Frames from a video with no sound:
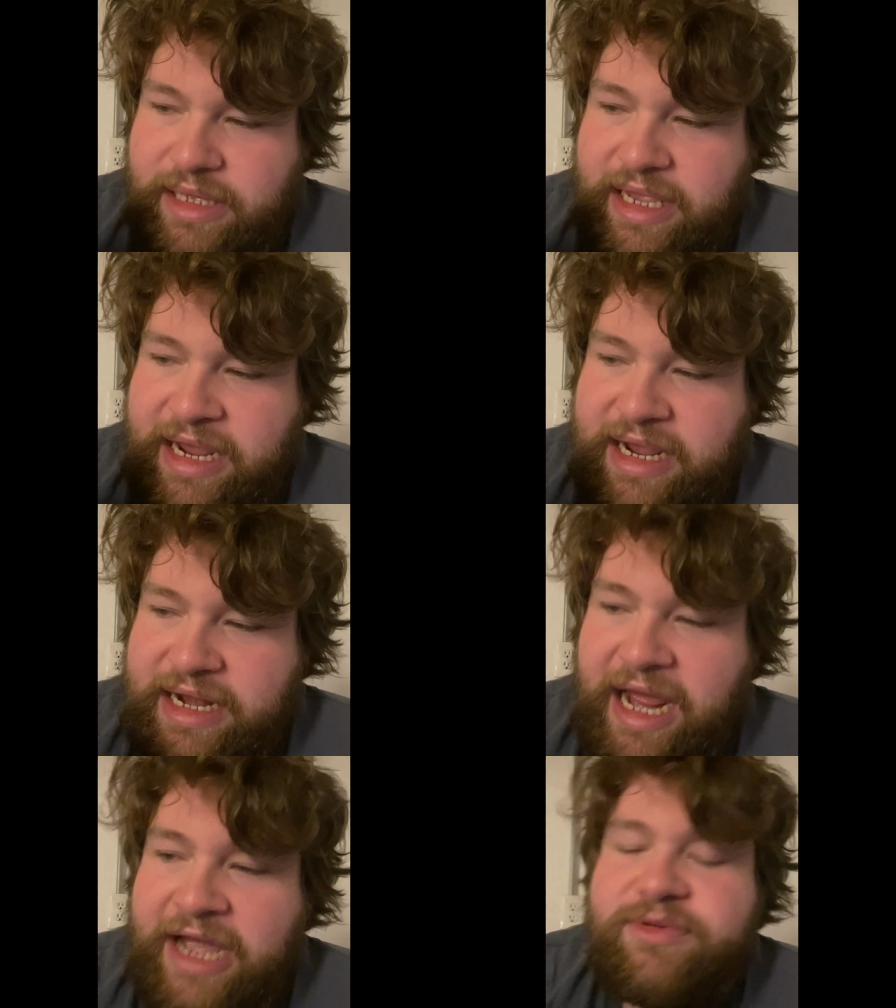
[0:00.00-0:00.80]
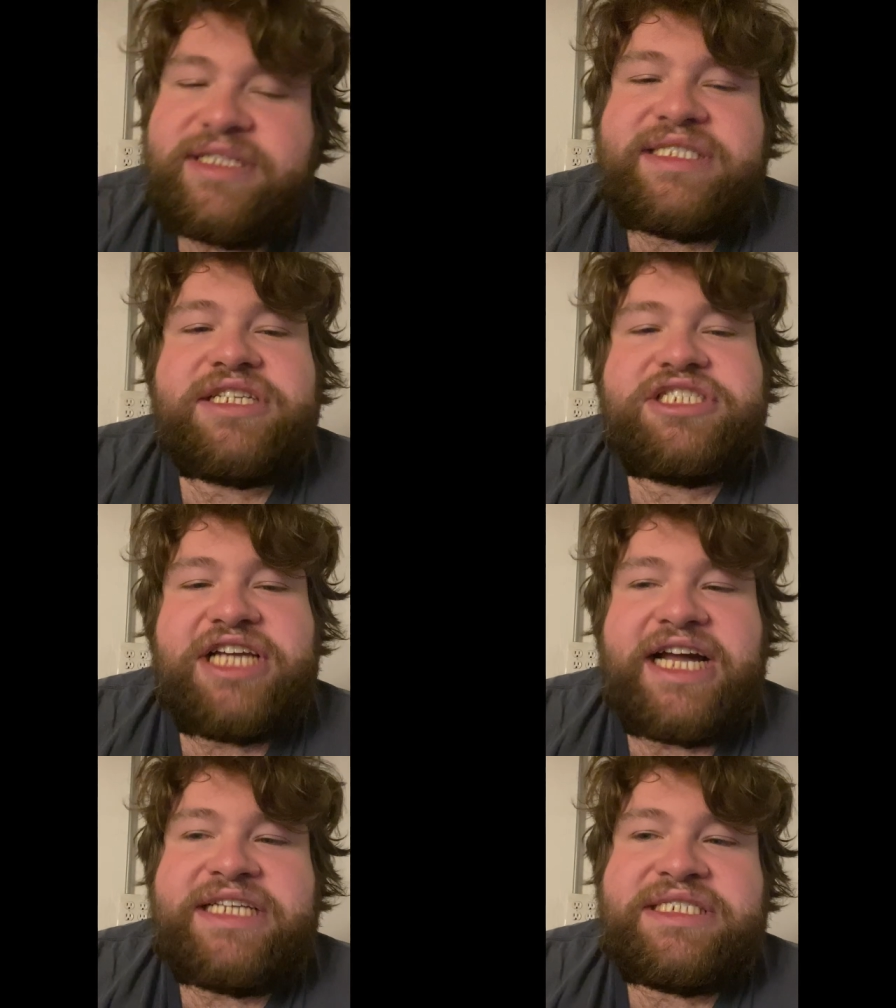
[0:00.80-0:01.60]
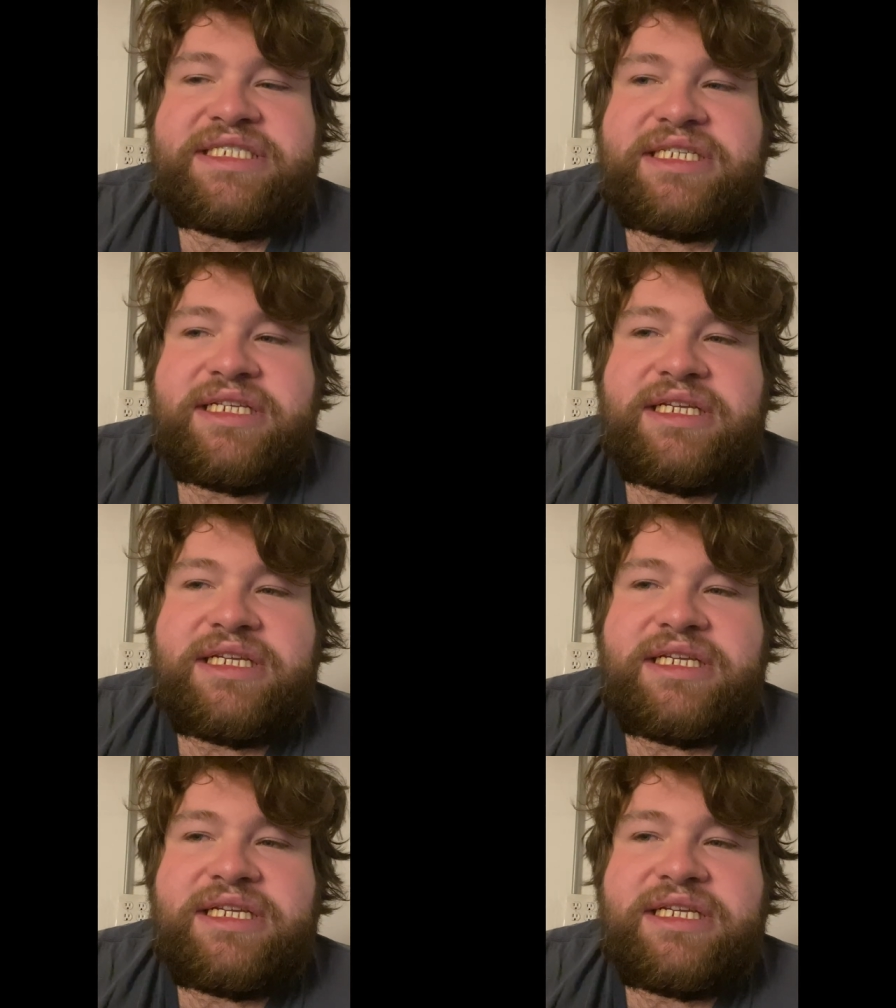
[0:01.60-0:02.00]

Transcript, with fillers: And I would suggest